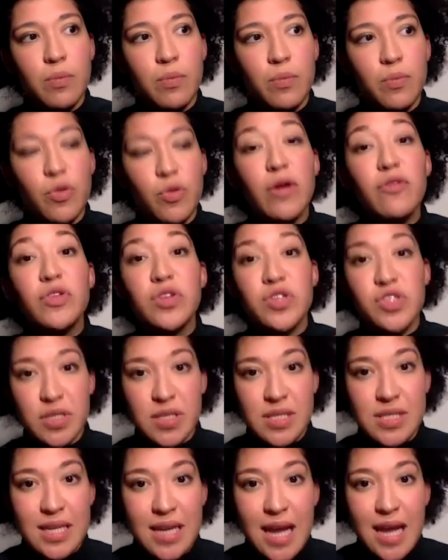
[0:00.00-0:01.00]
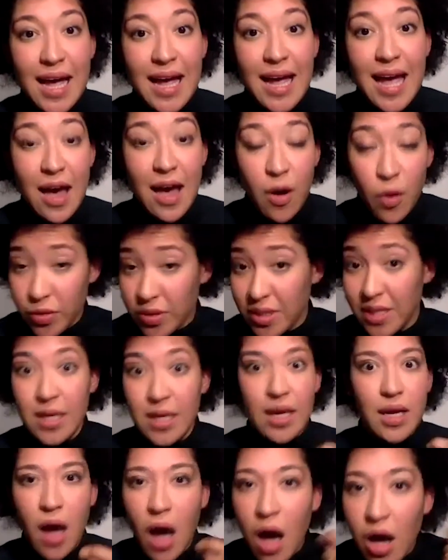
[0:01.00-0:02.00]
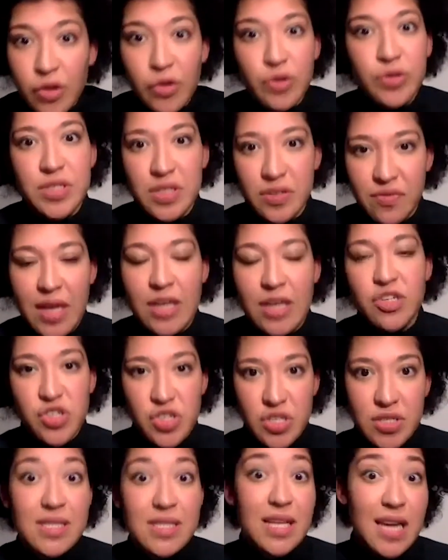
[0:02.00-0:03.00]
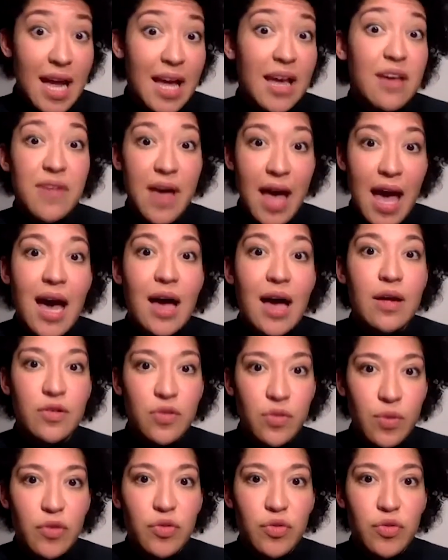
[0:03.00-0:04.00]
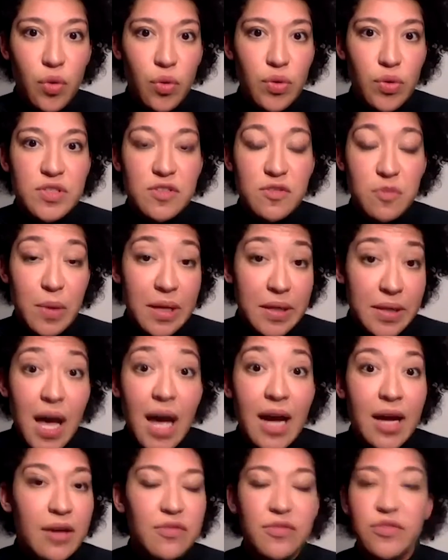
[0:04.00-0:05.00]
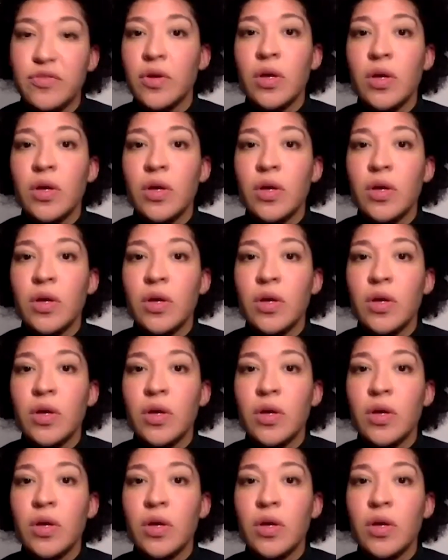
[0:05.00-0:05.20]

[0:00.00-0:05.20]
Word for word: privileges that I have, or the unearned advantages that I have had throughout the course of my life